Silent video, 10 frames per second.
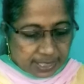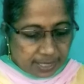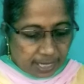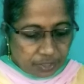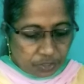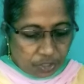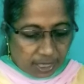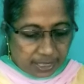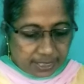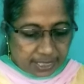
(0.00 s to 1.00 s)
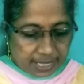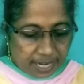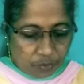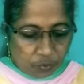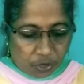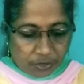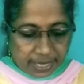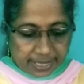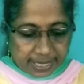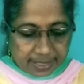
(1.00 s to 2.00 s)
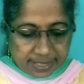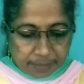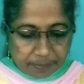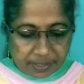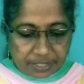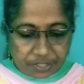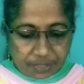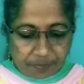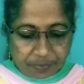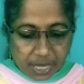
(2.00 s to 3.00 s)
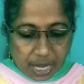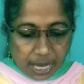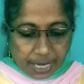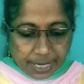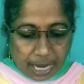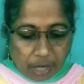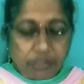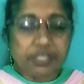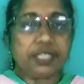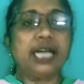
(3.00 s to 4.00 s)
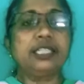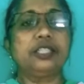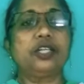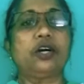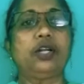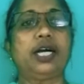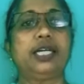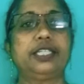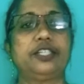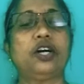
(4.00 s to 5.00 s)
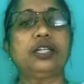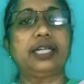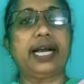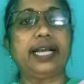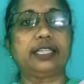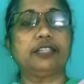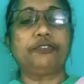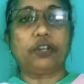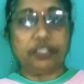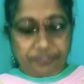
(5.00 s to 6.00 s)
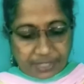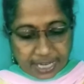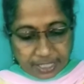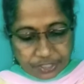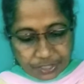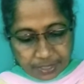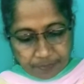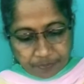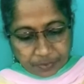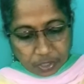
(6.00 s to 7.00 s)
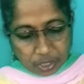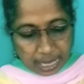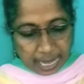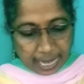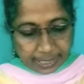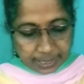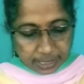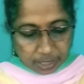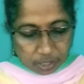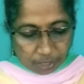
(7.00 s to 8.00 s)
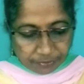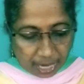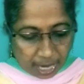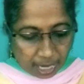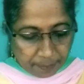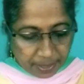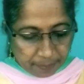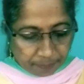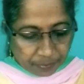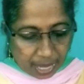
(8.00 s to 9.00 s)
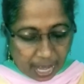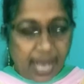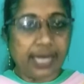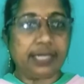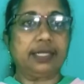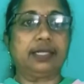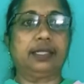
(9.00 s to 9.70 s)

did Siraj-ud-Daulah declare war against the British? Now, Siraj-ud-Daulah did not like the fortification and of the army and